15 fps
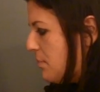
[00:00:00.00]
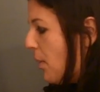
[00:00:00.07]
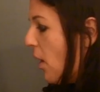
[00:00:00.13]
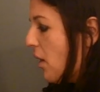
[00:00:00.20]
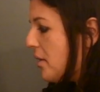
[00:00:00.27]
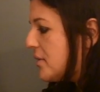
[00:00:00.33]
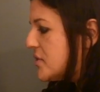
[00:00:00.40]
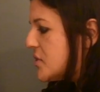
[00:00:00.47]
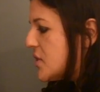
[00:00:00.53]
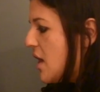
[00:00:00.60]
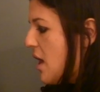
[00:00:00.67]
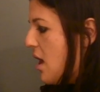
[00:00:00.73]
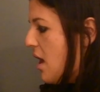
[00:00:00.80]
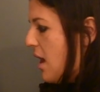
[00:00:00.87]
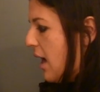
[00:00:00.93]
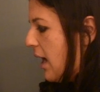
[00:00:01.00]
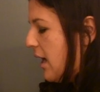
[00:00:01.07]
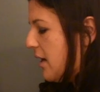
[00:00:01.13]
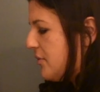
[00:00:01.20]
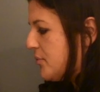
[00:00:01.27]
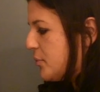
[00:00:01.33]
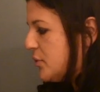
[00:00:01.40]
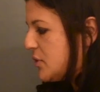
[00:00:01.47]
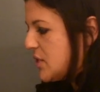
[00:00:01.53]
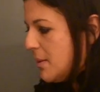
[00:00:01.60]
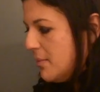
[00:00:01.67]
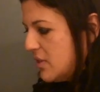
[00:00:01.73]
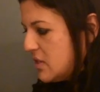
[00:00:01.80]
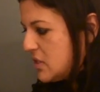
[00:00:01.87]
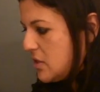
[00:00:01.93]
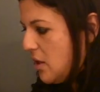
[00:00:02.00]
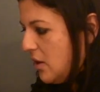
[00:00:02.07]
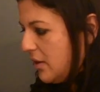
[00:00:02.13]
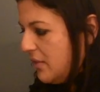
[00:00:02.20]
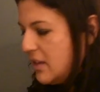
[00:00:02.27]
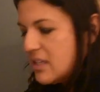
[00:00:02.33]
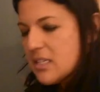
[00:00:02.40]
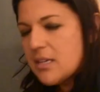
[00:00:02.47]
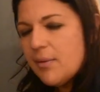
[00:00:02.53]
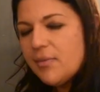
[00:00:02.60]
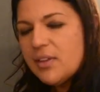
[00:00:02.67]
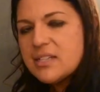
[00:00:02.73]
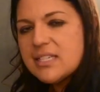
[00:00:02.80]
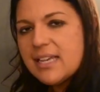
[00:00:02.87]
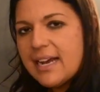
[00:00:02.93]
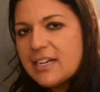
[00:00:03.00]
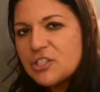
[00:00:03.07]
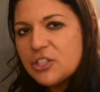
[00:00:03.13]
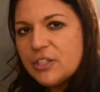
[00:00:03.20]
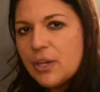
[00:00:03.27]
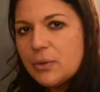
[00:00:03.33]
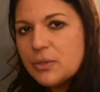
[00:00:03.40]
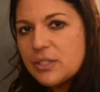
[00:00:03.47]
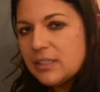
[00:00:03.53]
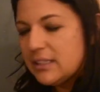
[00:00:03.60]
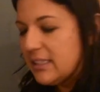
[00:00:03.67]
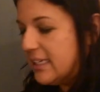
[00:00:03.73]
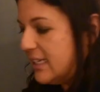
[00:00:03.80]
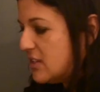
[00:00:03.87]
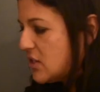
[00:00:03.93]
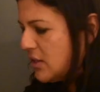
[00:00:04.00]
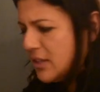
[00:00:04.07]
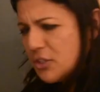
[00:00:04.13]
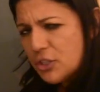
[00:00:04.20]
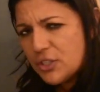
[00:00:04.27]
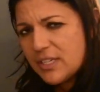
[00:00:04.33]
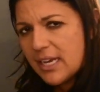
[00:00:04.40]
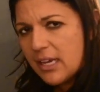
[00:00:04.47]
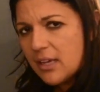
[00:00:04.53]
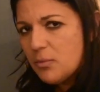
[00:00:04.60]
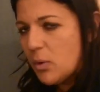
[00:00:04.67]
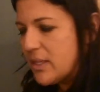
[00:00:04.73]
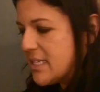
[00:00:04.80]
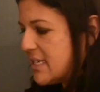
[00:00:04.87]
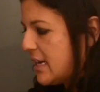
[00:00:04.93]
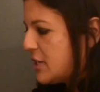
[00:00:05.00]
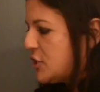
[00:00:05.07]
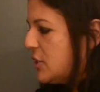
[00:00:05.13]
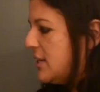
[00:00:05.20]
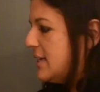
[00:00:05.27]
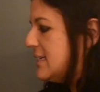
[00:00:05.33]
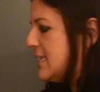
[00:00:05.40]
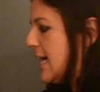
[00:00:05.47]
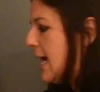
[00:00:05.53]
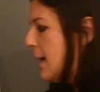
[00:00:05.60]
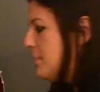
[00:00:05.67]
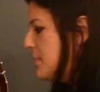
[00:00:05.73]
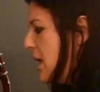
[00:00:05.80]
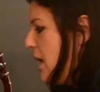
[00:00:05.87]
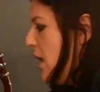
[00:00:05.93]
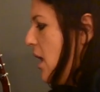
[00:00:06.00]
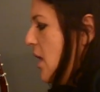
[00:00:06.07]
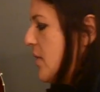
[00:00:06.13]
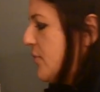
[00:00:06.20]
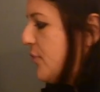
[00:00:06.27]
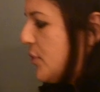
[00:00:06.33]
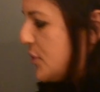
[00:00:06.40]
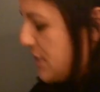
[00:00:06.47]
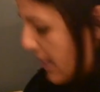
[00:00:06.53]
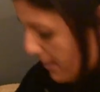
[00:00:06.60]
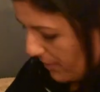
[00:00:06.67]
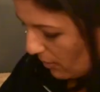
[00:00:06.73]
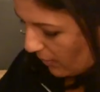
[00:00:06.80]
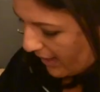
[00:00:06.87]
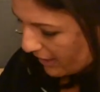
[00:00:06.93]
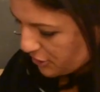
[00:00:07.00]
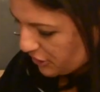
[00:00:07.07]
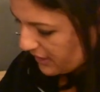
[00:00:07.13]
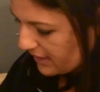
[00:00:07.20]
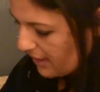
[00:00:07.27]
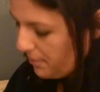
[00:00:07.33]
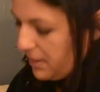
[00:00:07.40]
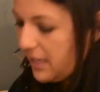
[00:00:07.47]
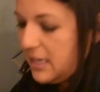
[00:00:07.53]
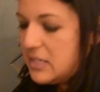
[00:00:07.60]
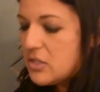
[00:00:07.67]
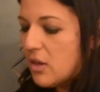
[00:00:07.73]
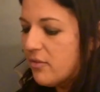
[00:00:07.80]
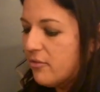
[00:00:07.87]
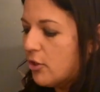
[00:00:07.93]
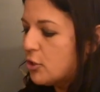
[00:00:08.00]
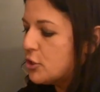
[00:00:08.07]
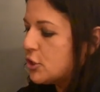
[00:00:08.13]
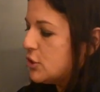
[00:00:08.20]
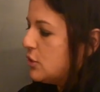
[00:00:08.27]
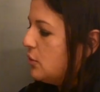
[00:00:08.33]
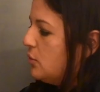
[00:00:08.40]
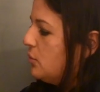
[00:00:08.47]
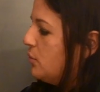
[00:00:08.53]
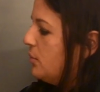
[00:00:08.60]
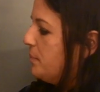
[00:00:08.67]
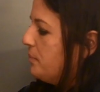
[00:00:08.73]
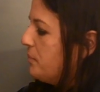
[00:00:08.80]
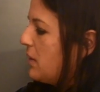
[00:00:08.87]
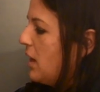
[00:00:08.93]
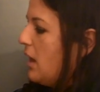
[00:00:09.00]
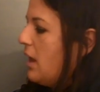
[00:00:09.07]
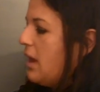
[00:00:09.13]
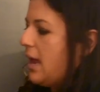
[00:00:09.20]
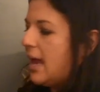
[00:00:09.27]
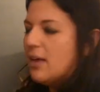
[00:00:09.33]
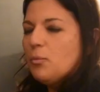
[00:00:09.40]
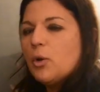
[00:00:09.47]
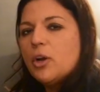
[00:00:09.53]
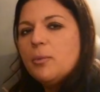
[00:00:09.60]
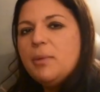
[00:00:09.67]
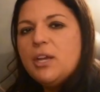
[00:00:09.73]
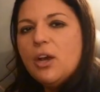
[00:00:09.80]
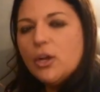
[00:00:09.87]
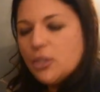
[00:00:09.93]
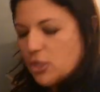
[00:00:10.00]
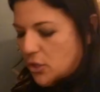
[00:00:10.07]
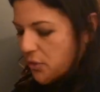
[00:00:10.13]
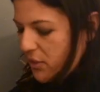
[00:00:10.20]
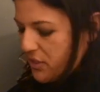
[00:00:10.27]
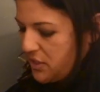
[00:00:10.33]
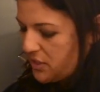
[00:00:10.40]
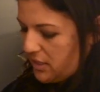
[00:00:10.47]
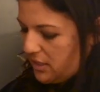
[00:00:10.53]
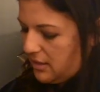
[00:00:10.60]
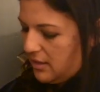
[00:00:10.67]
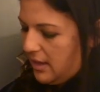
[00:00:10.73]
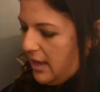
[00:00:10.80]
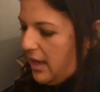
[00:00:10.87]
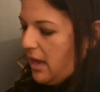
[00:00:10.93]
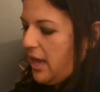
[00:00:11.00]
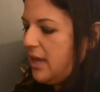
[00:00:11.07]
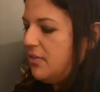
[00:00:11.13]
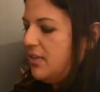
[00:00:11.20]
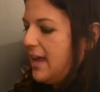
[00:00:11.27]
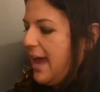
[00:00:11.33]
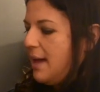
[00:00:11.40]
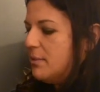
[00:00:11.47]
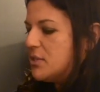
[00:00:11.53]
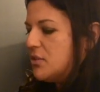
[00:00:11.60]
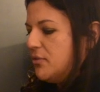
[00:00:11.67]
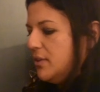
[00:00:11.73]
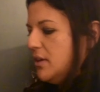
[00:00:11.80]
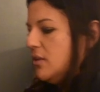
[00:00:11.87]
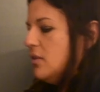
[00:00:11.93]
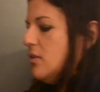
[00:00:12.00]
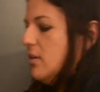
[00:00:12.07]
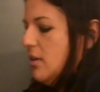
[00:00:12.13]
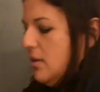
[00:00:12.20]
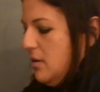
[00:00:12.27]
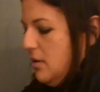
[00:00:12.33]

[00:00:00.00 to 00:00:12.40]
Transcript: parts through some of the song, and then some of this it actually goes to lead. So let's just take it one section at a time. The first time that we actually come in is on verse 2, and we're going to be on unison in the atmosphere.